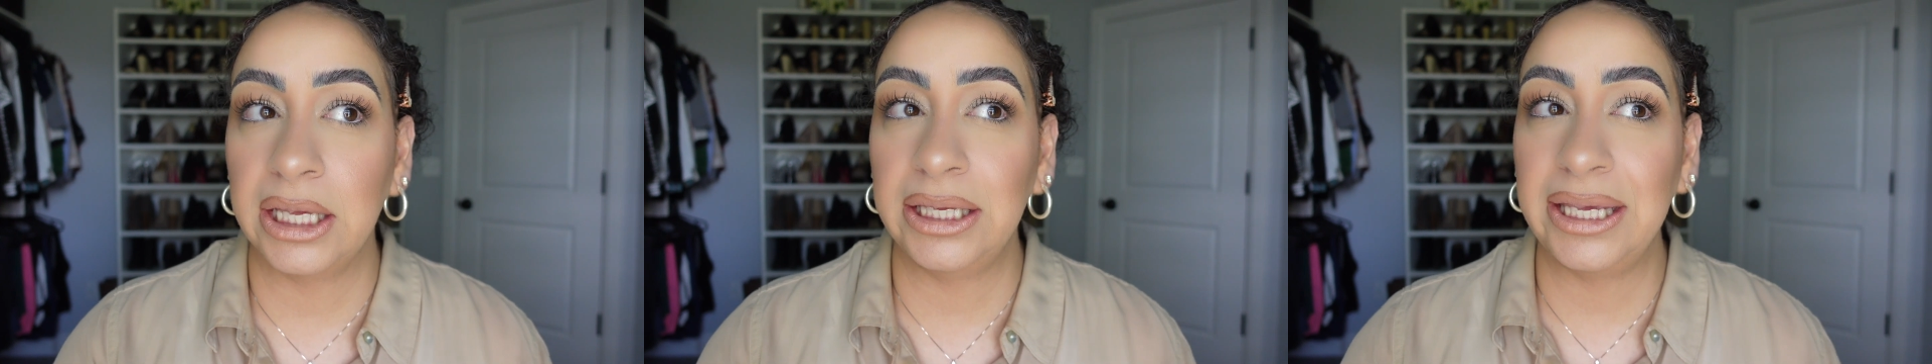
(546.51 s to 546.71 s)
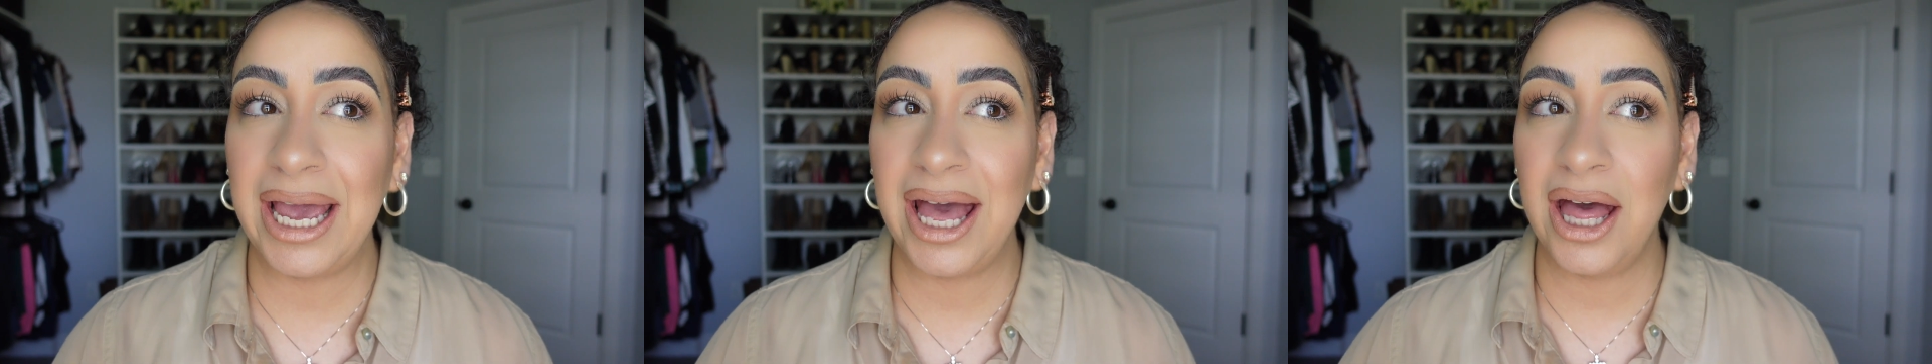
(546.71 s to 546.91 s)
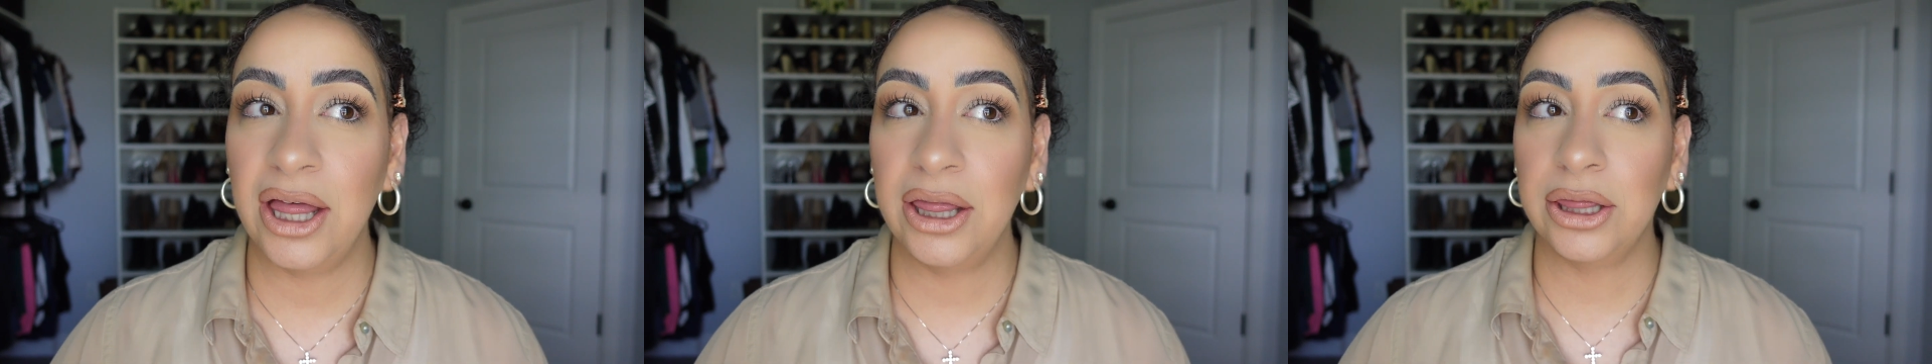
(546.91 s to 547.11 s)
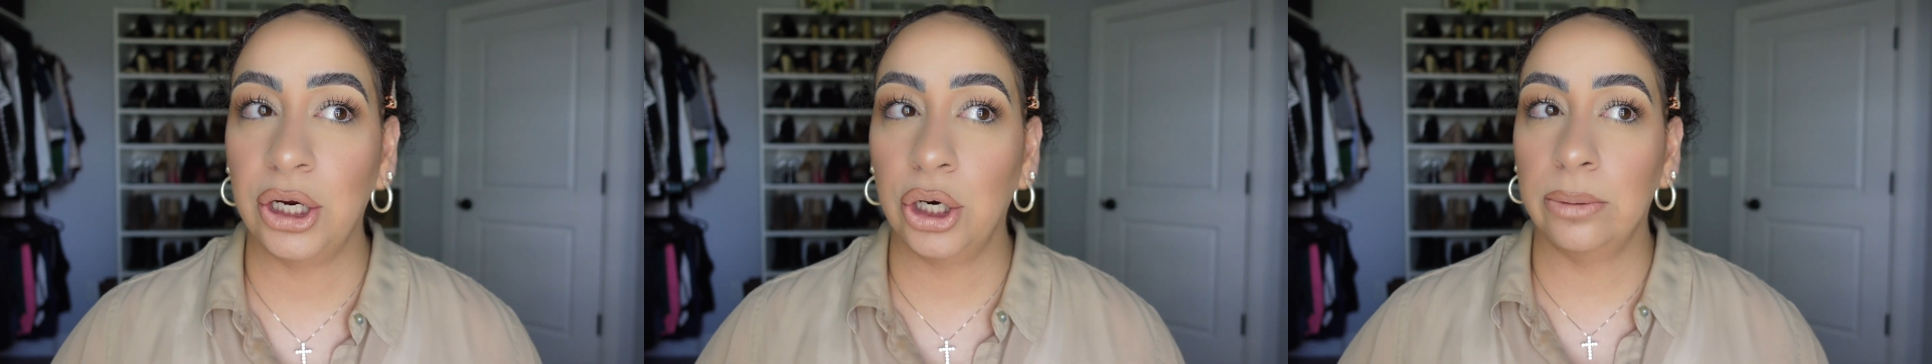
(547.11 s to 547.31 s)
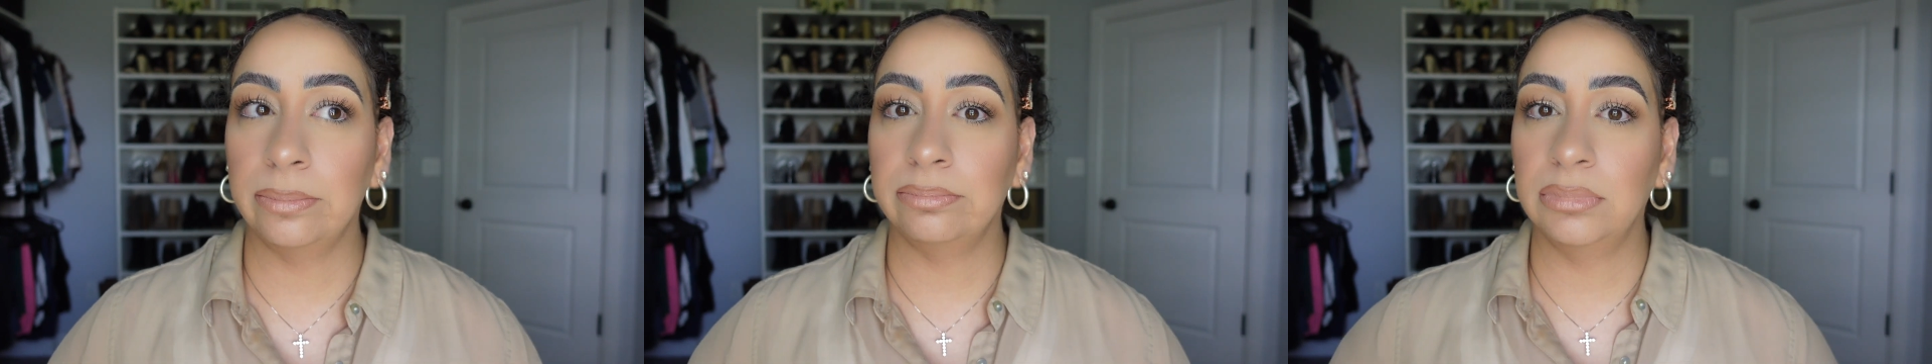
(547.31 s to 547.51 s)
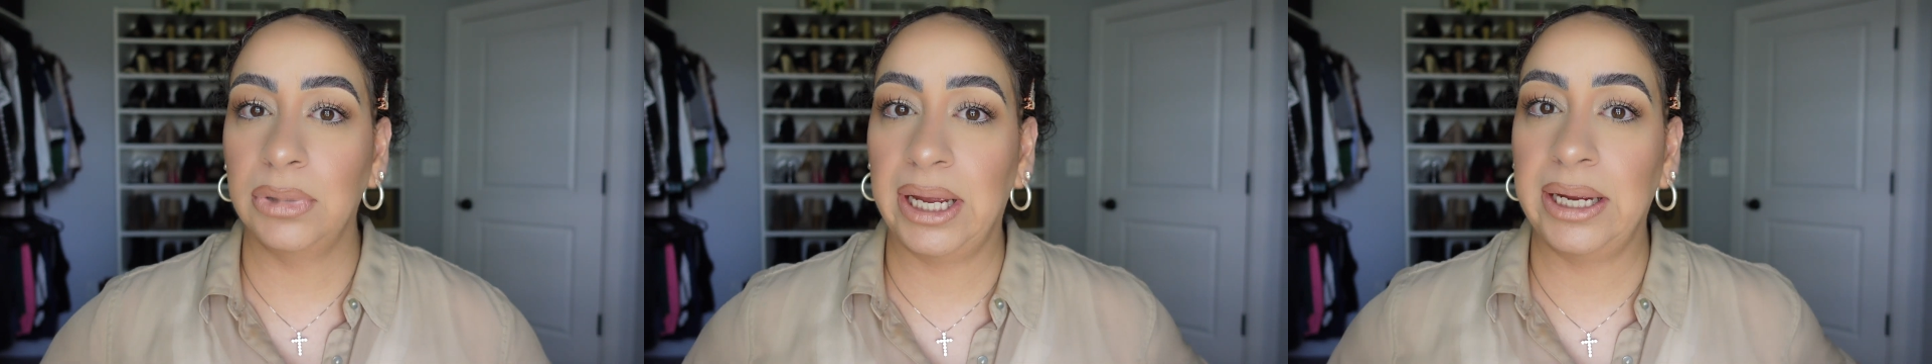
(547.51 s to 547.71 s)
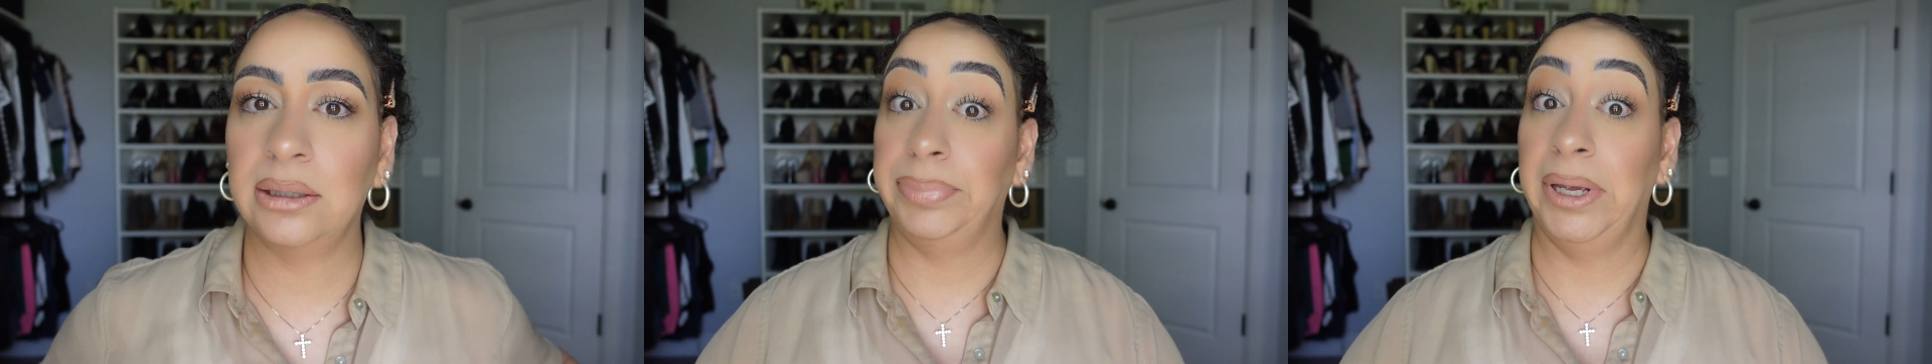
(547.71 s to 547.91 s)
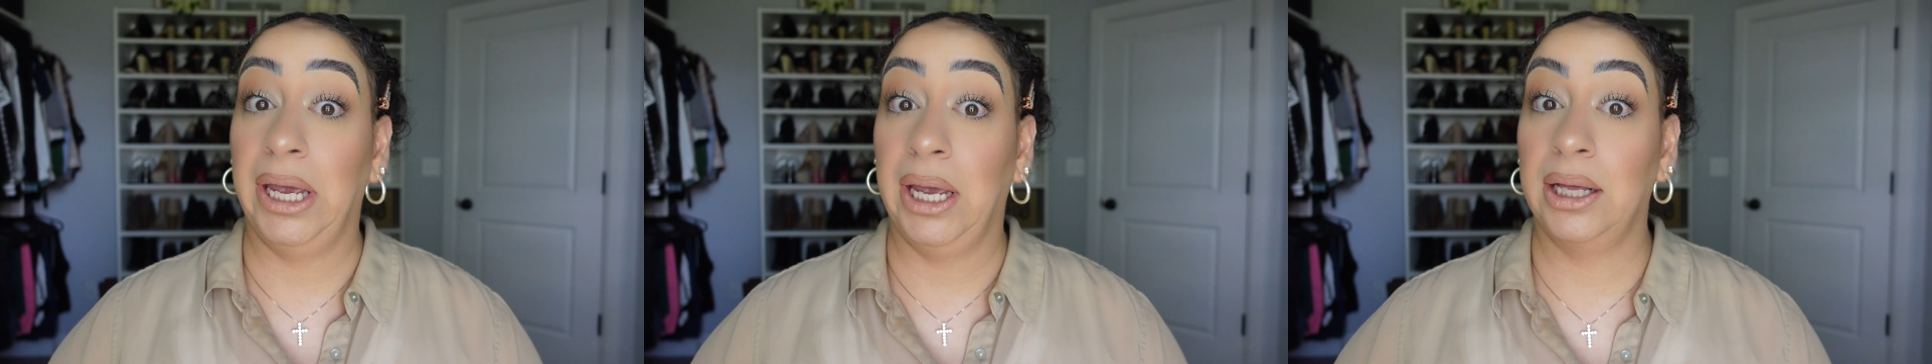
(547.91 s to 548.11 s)
yeah, they're
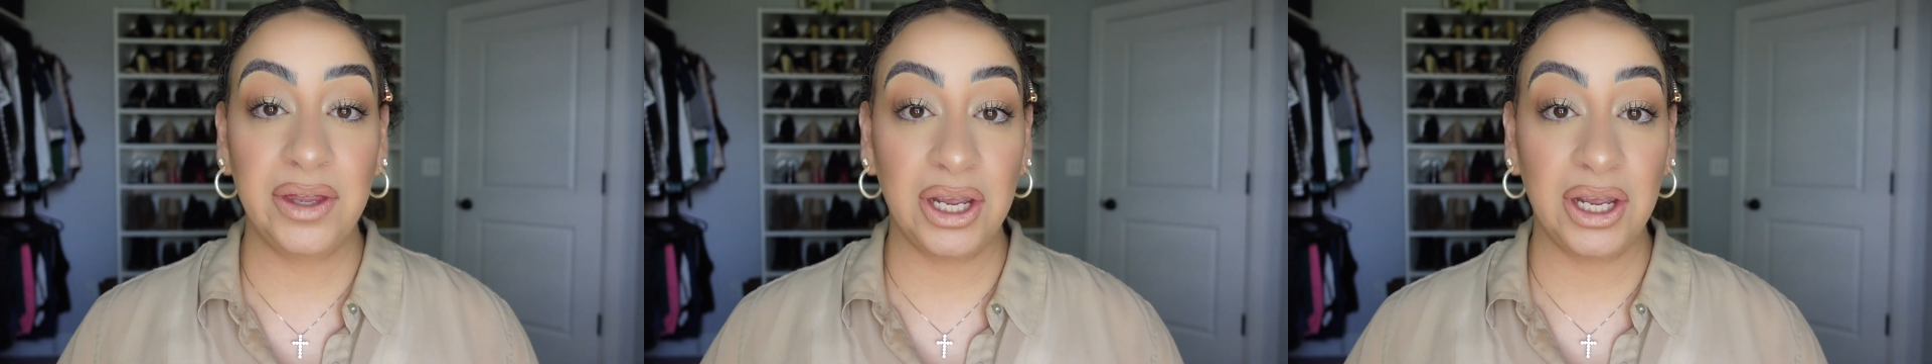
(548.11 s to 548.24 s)
like big.